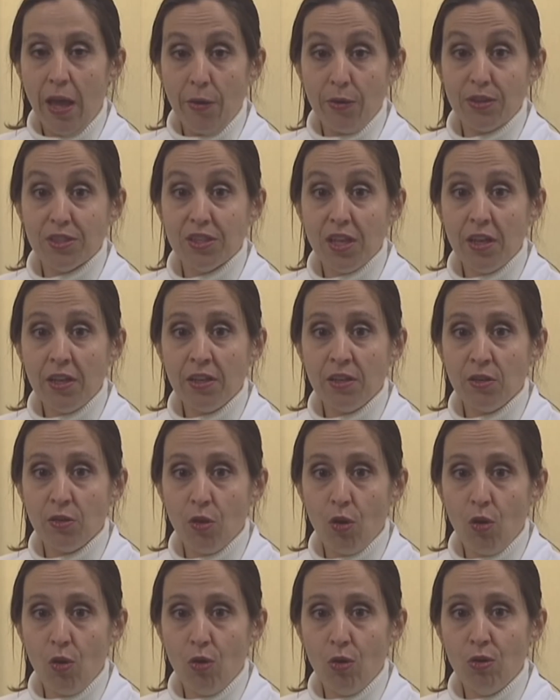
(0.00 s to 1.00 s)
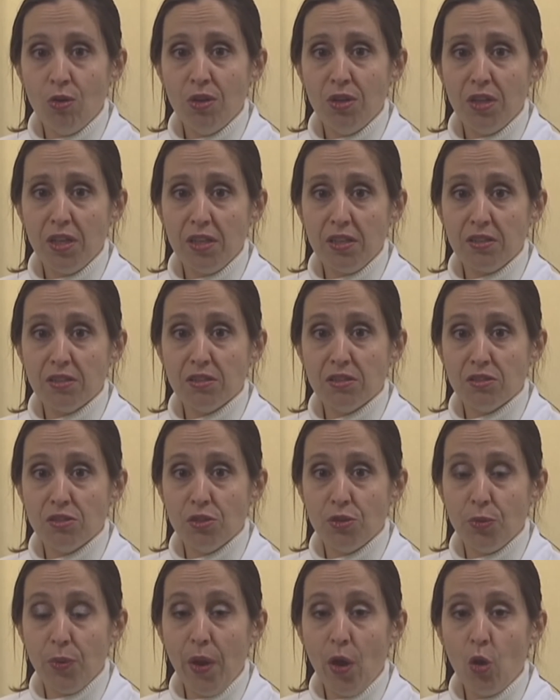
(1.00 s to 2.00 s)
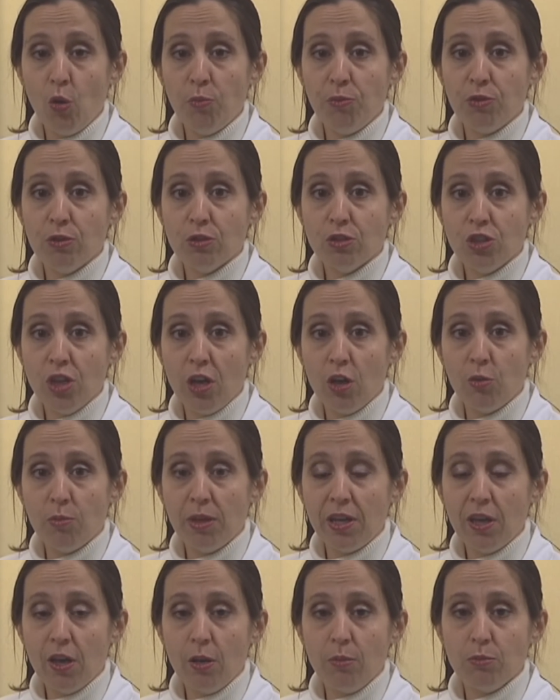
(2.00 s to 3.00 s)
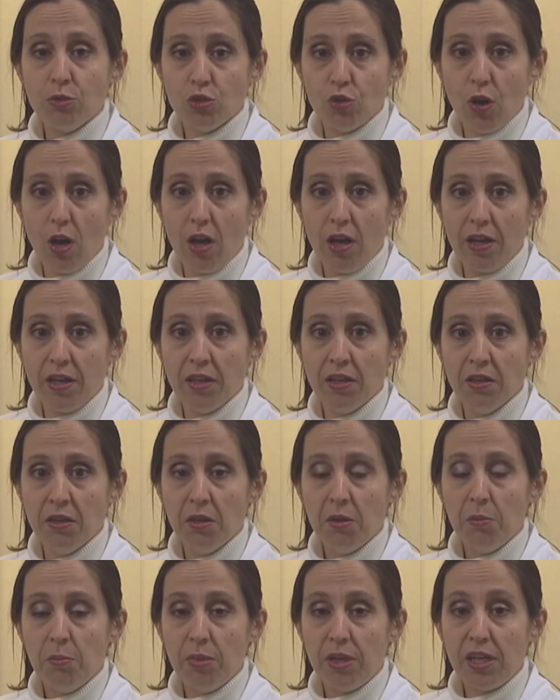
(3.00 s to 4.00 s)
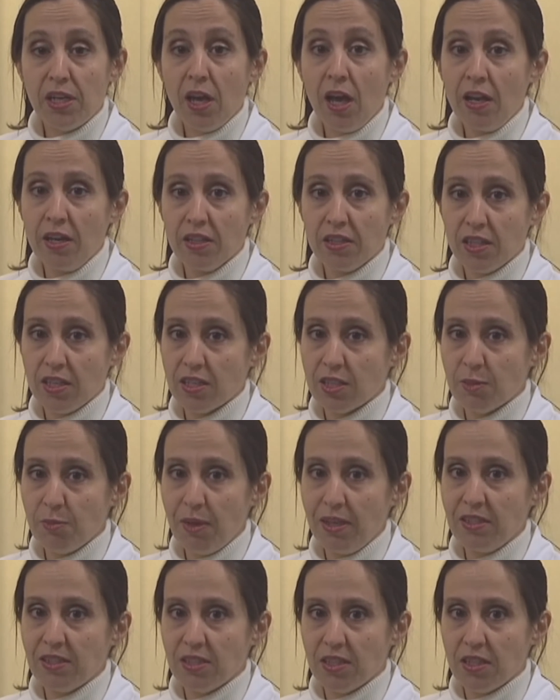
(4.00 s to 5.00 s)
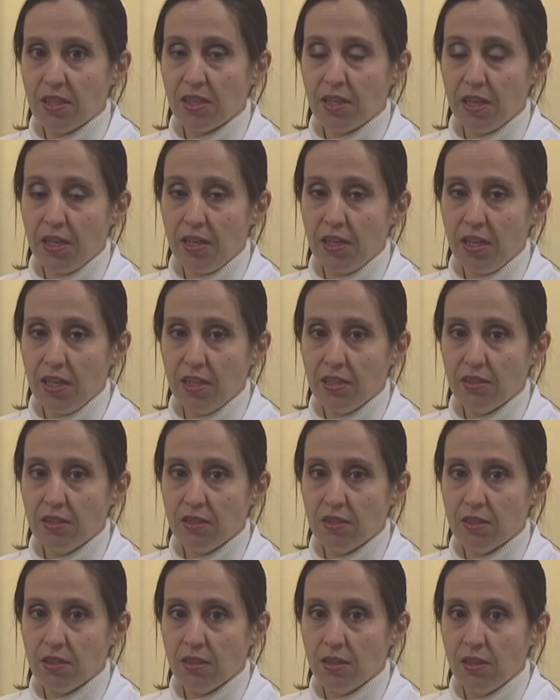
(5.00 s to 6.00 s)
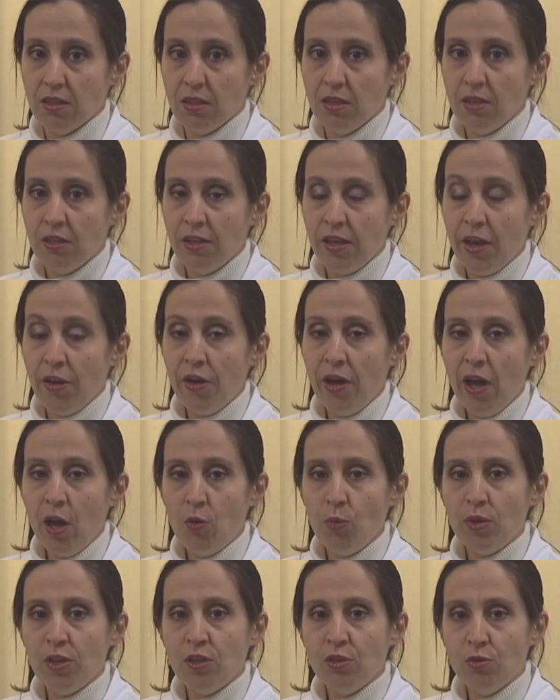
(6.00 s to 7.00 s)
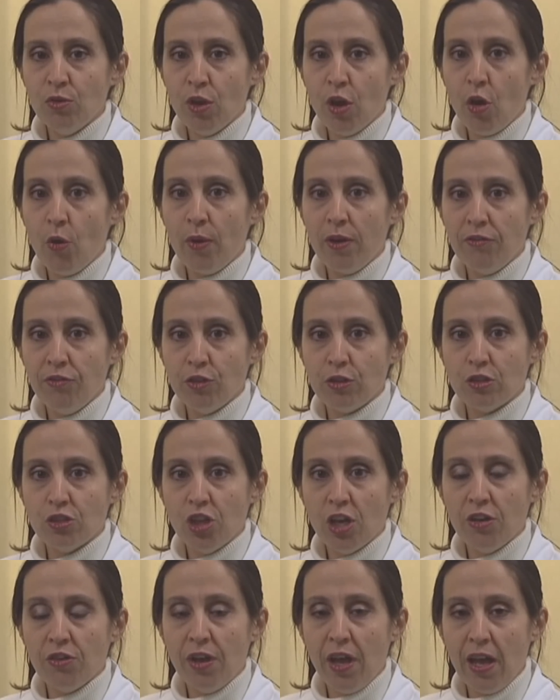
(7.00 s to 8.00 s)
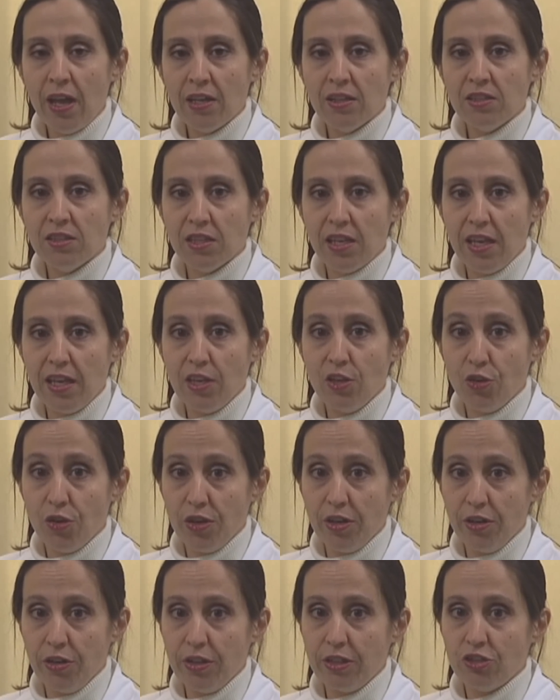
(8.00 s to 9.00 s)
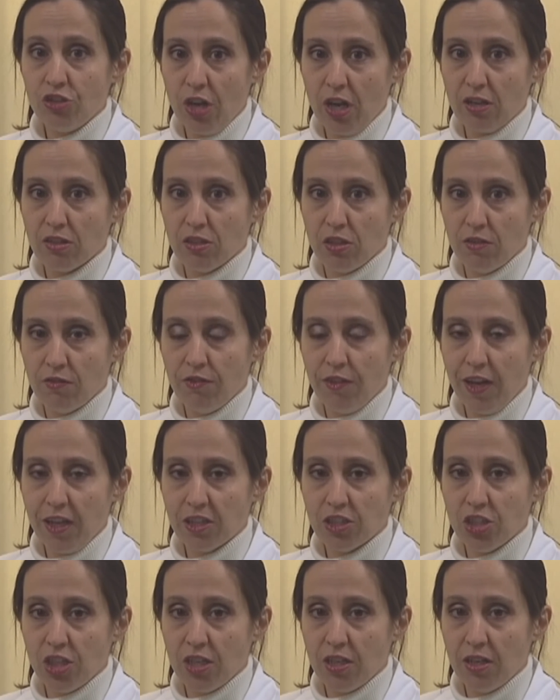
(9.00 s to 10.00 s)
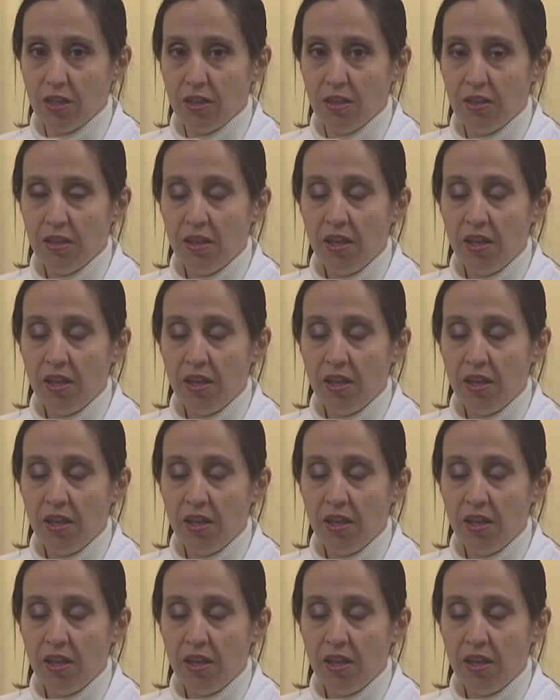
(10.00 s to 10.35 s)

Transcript: Our second goal is to help your child become dry, but not at the expense of the kidneys. Now, how would you know if your child has a urinary tract infection?